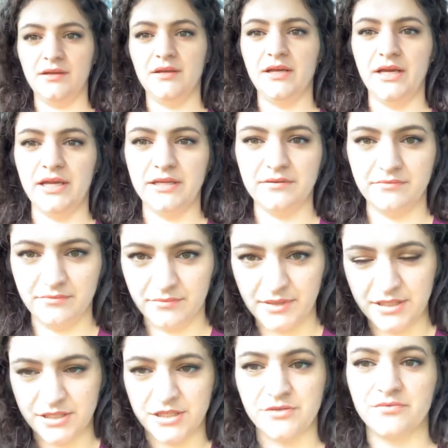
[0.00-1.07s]
It
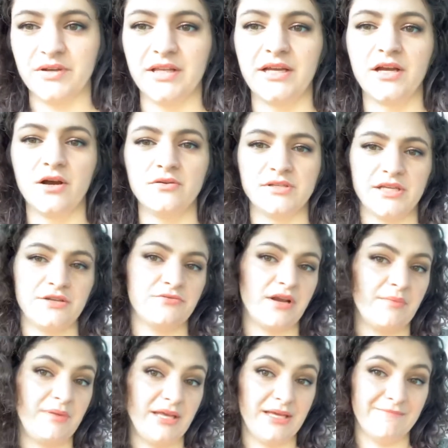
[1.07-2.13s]
is just really cozy and
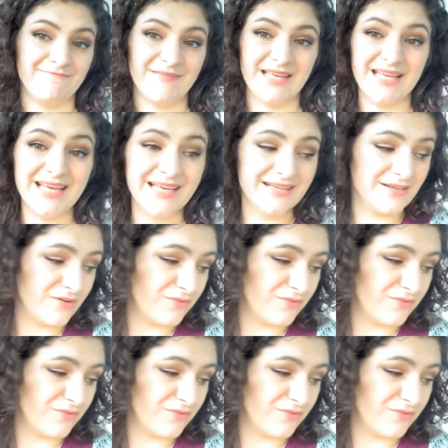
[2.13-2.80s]
drapey, and a